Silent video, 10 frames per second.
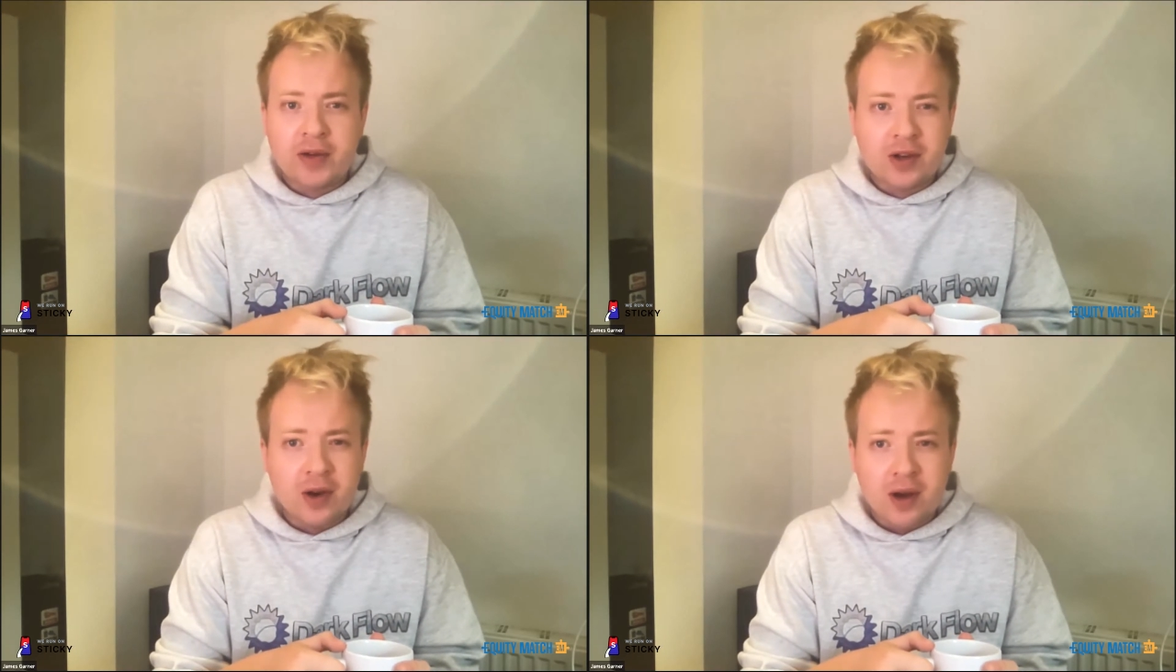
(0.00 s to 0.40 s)

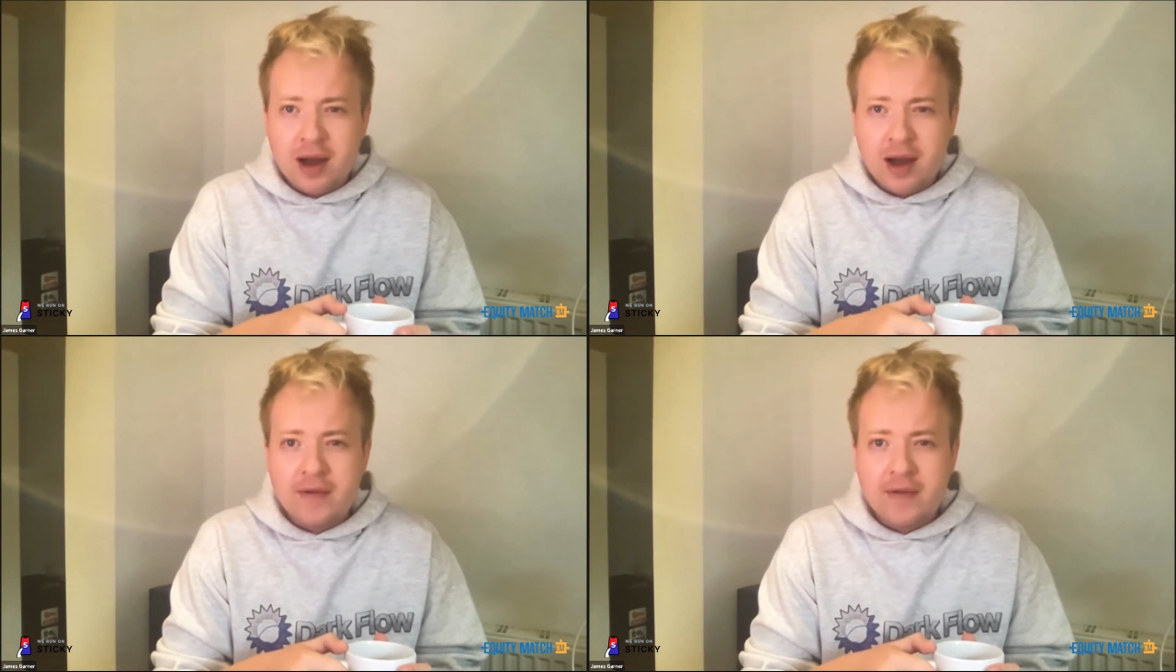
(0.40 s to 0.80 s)
So
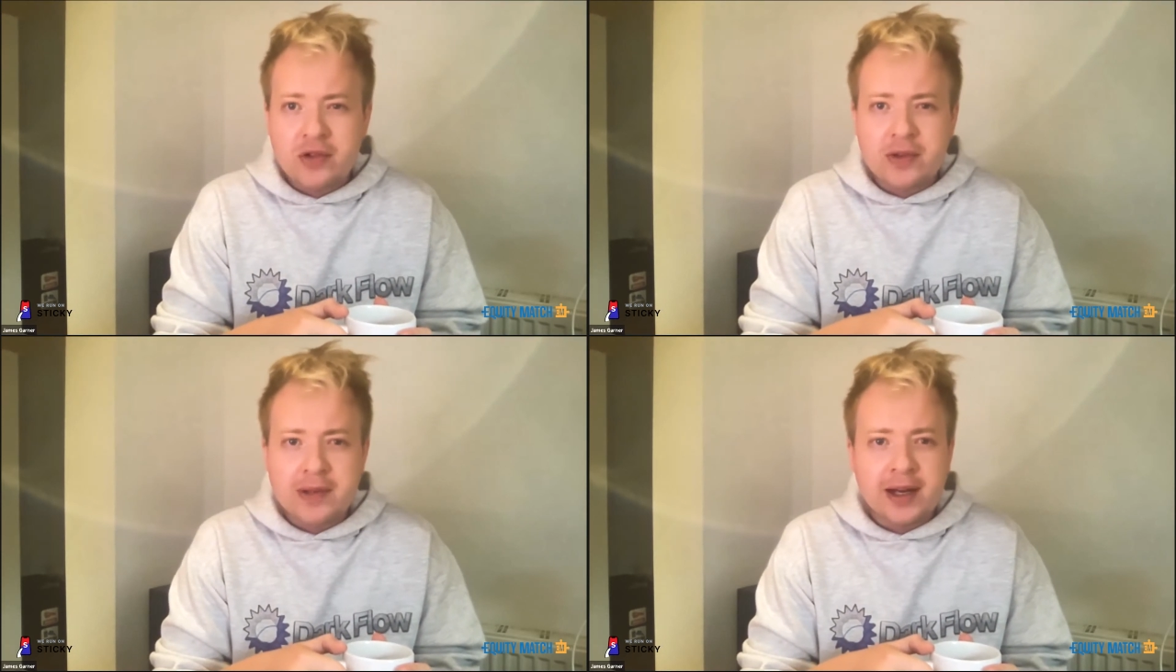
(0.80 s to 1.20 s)
I have a
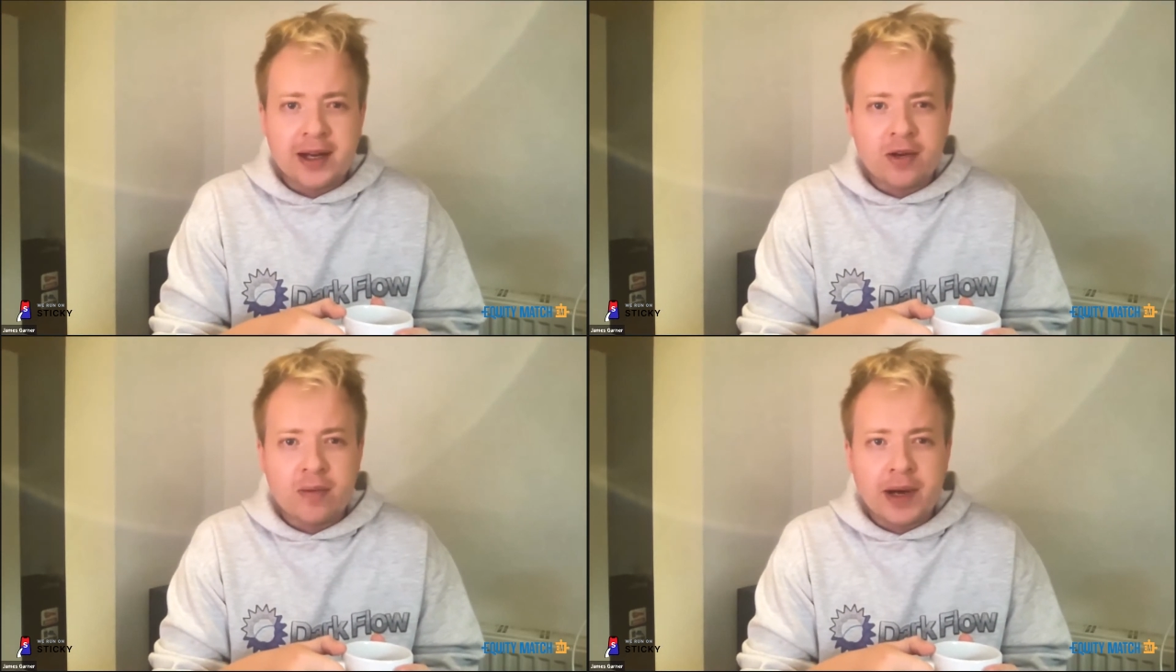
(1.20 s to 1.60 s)
super
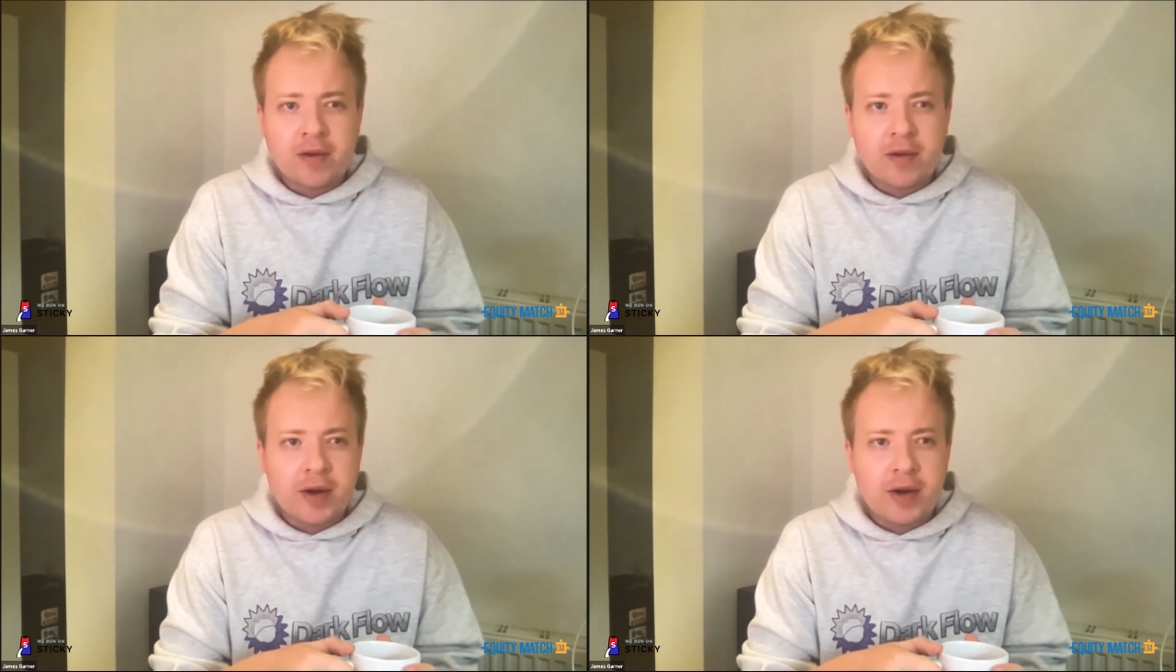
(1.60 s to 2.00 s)
technical
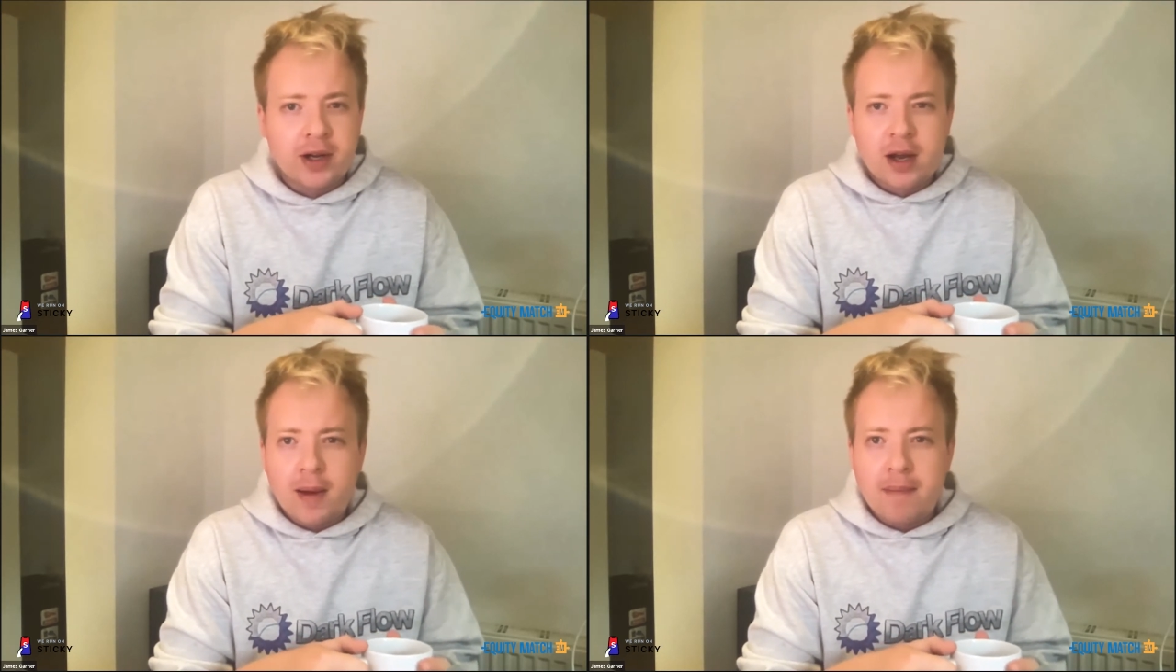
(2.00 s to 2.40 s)
background,
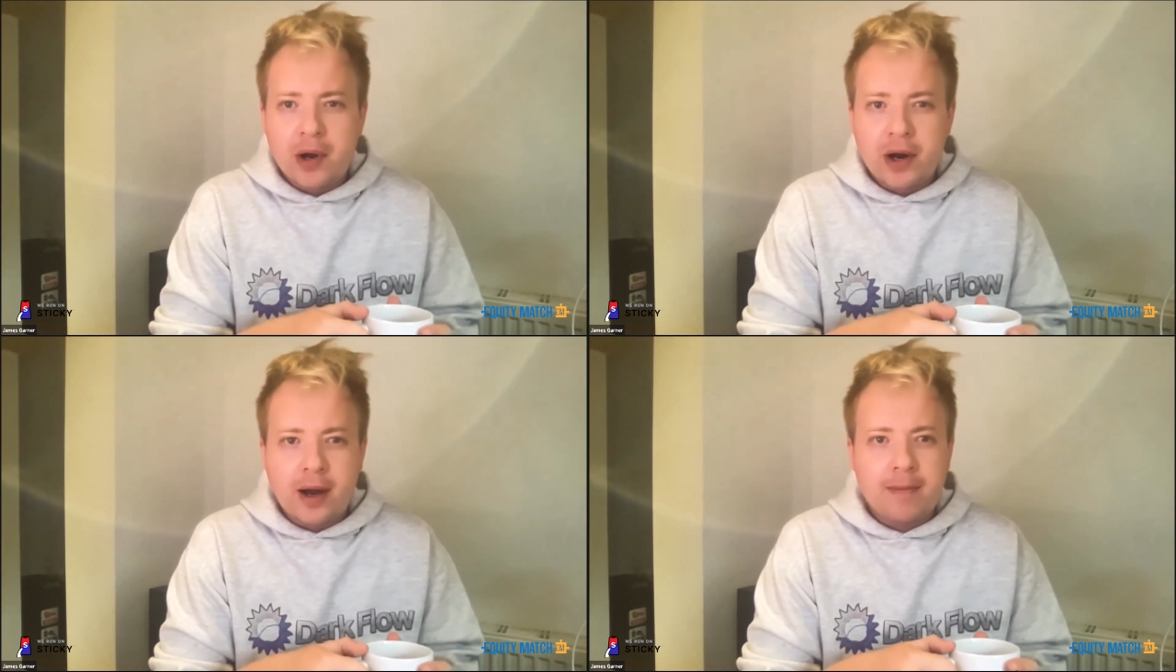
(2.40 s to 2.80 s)

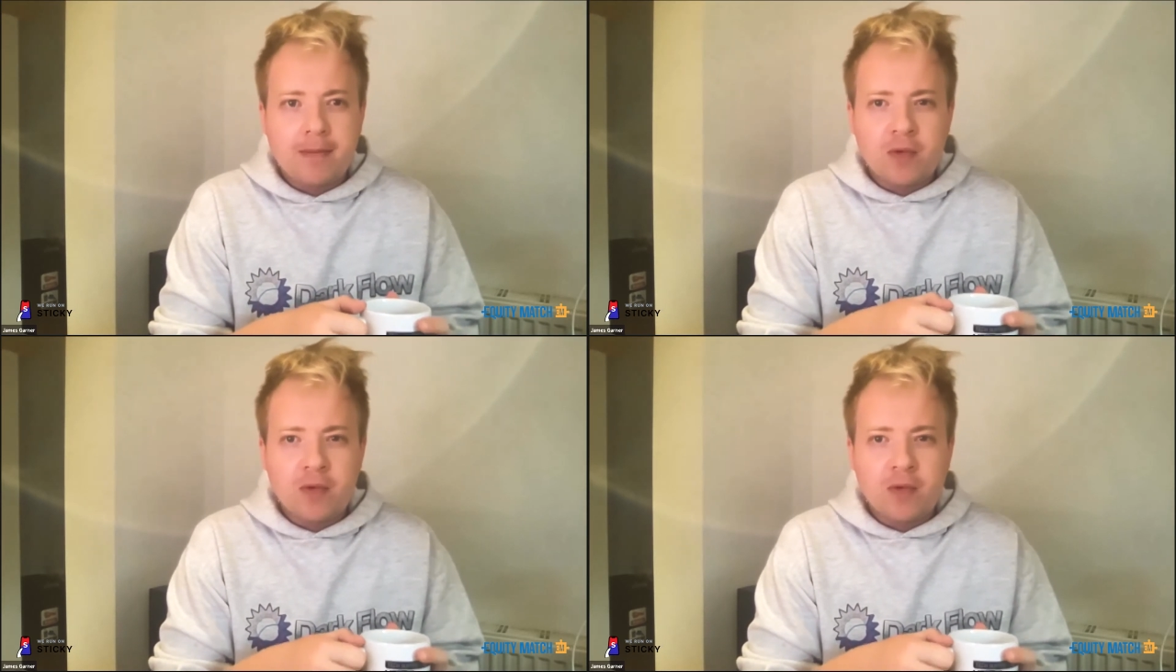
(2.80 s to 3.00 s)
but I'm